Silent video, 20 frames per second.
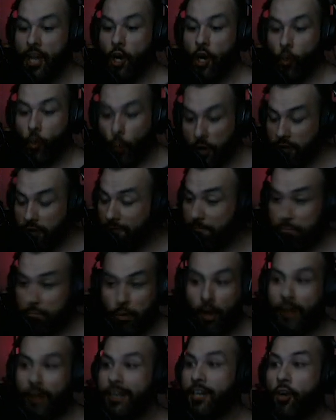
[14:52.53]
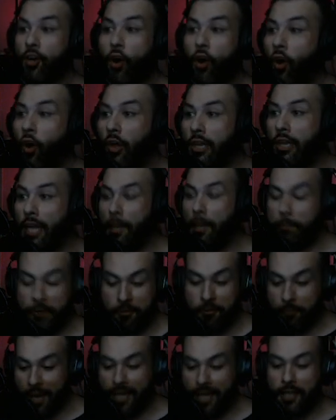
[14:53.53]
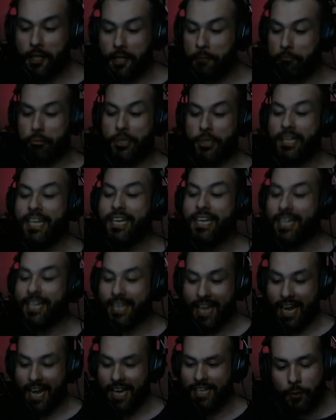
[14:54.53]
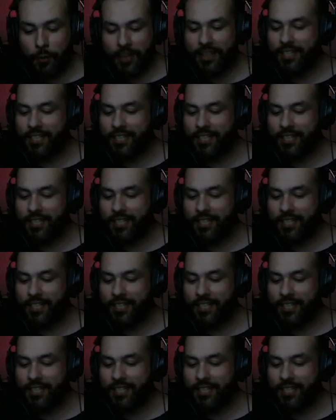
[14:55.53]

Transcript: where you've brought it all up. You've made a complete case.